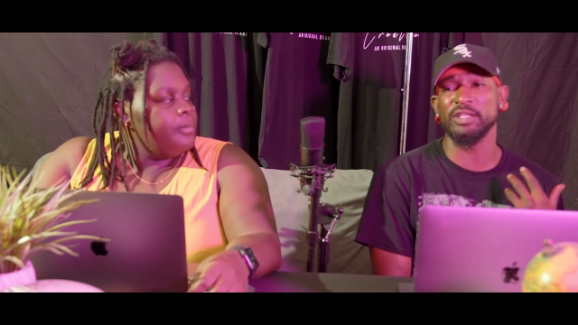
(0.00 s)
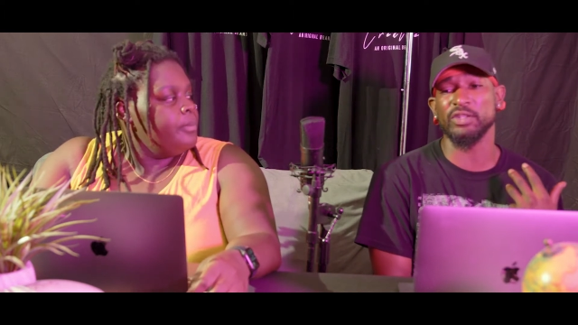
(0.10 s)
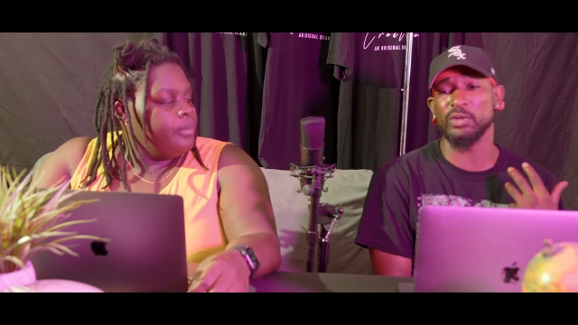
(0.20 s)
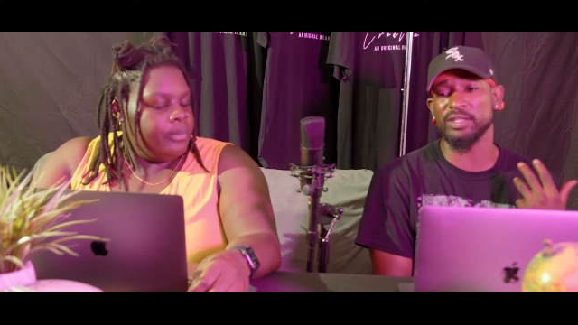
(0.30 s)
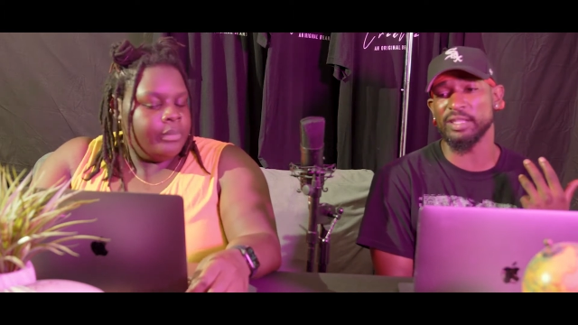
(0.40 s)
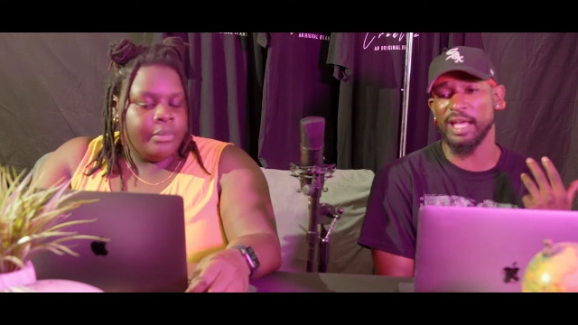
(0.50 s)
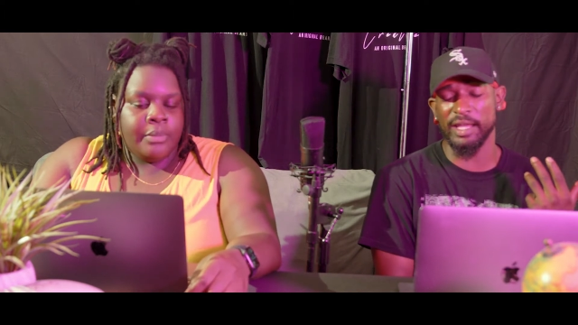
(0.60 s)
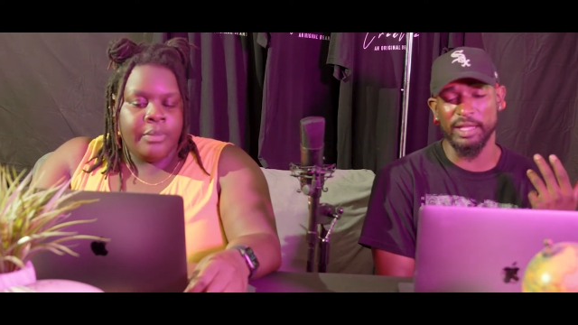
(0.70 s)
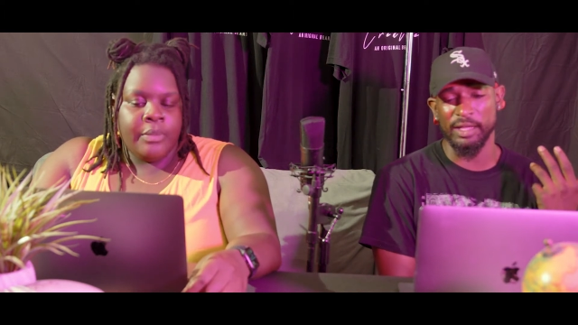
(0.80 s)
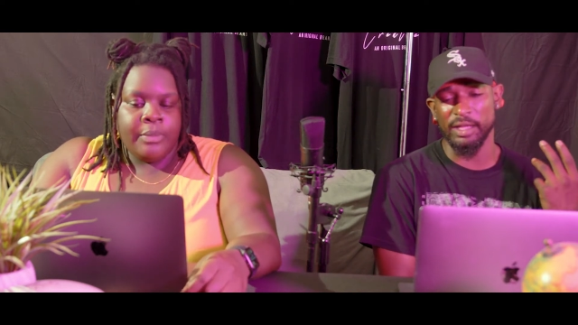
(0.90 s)
Speaker 1: So it's
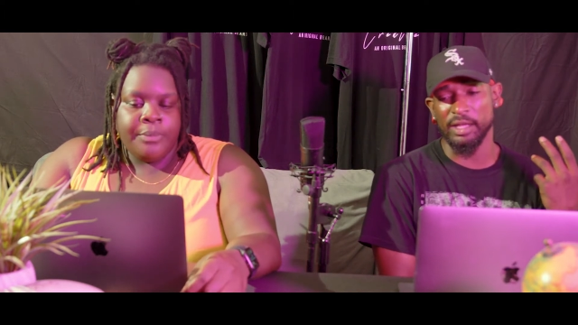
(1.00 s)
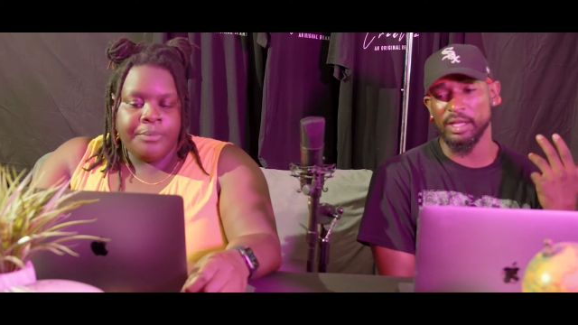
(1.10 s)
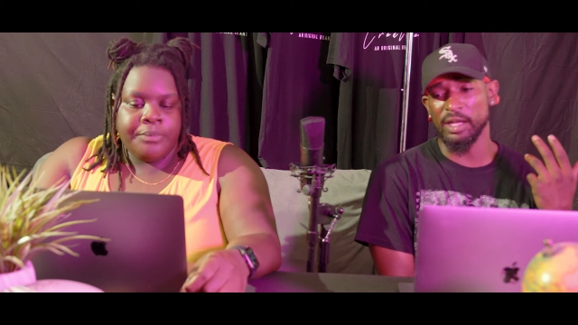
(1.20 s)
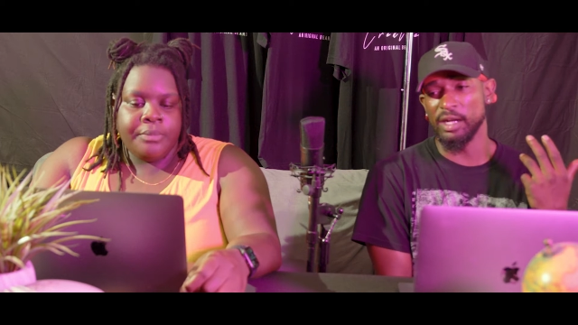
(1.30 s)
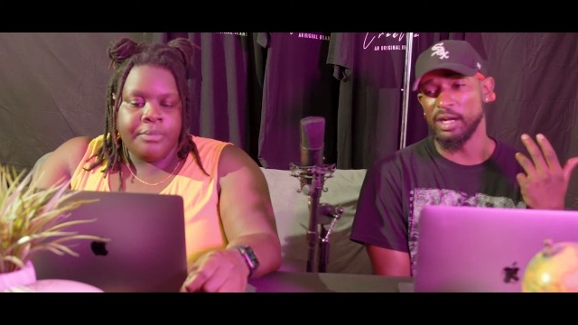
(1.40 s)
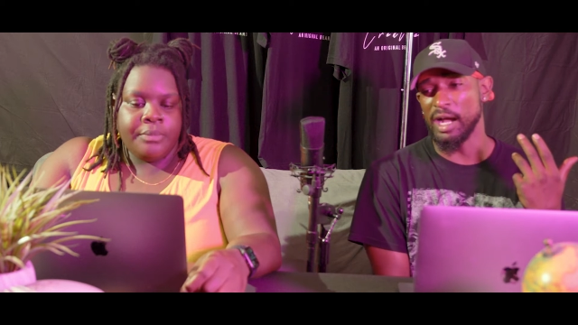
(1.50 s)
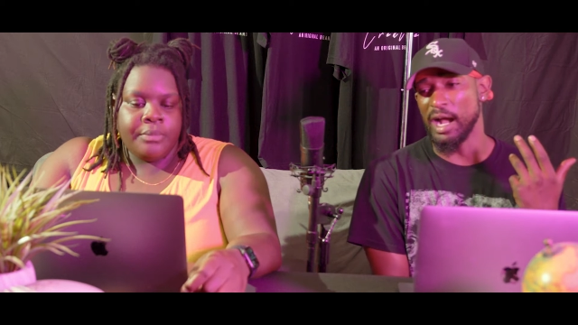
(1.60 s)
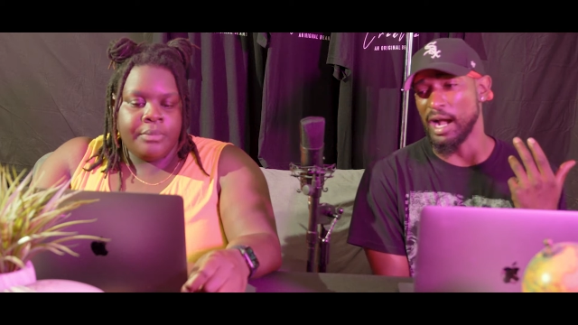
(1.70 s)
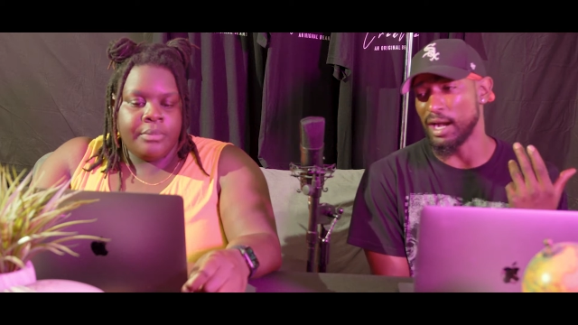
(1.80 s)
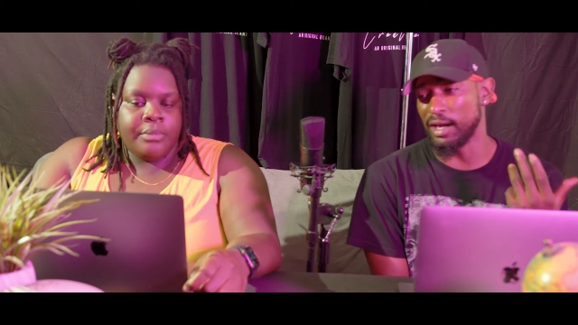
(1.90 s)
like,
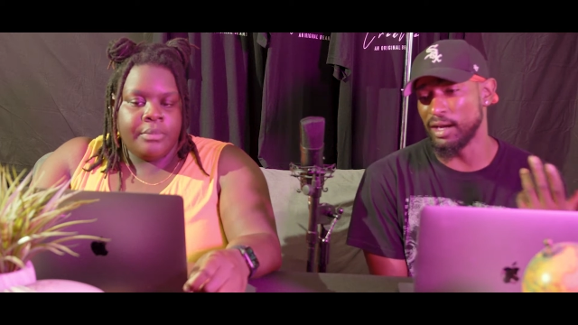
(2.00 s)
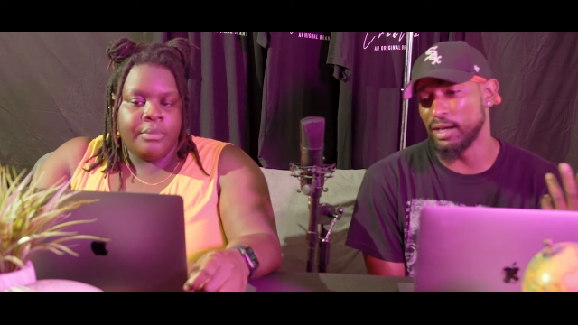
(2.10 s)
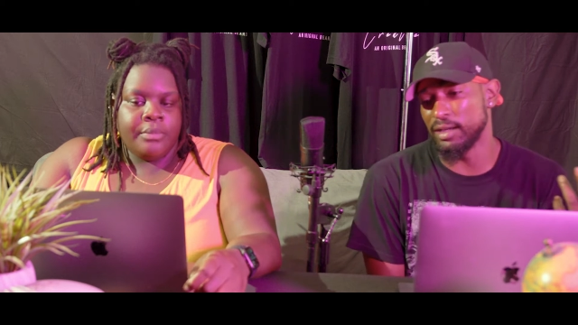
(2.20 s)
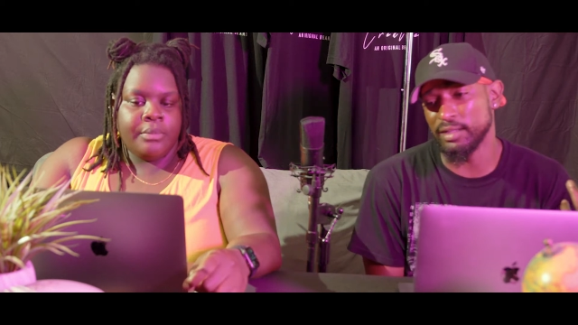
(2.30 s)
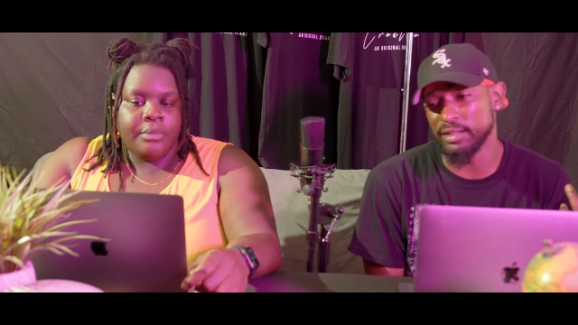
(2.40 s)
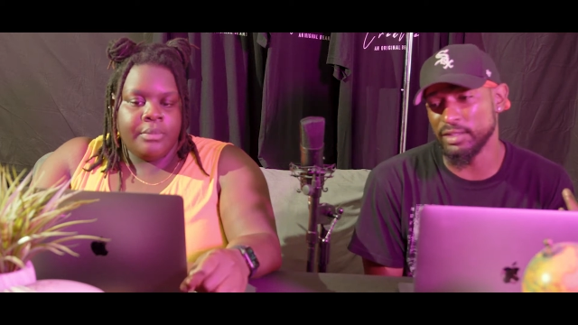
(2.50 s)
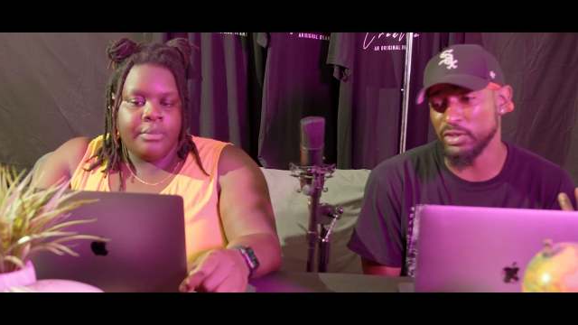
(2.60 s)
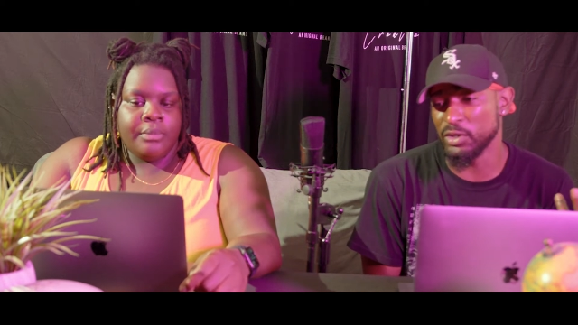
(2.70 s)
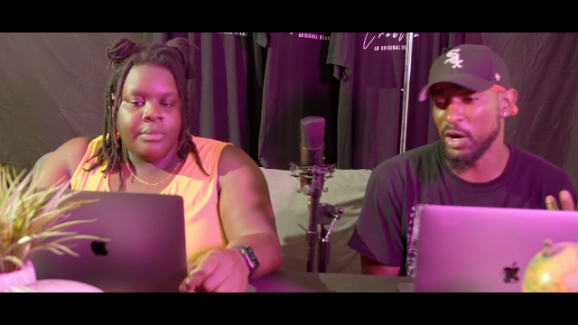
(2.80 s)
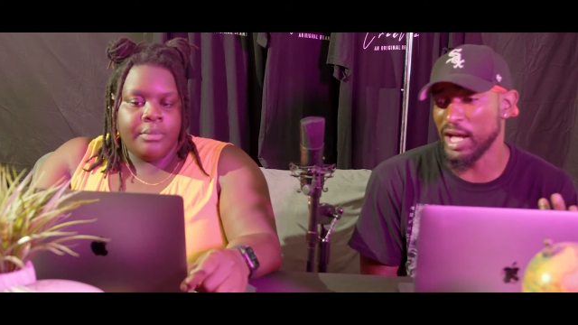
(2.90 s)
uh,
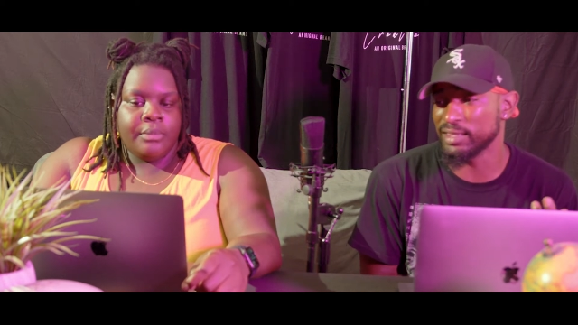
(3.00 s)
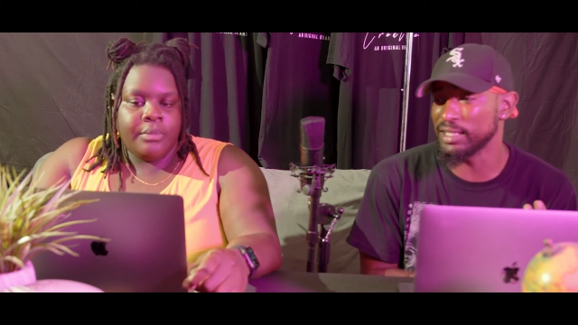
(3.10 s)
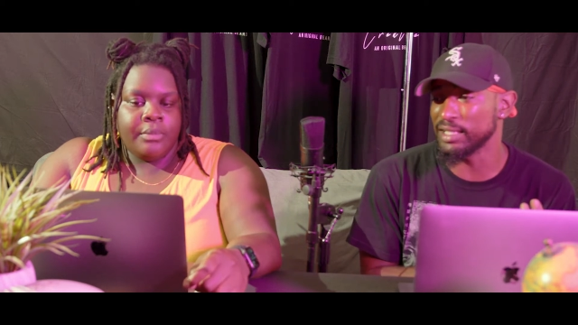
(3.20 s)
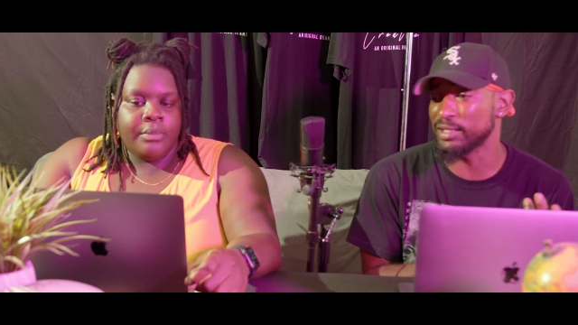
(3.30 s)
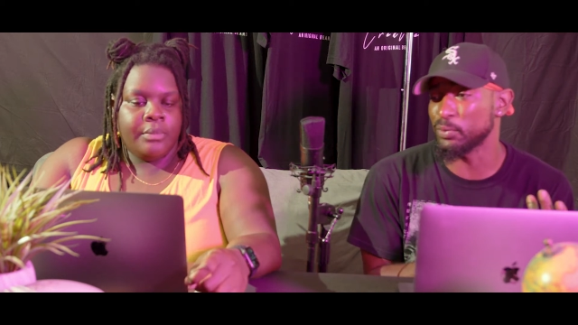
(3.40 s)
you know, I think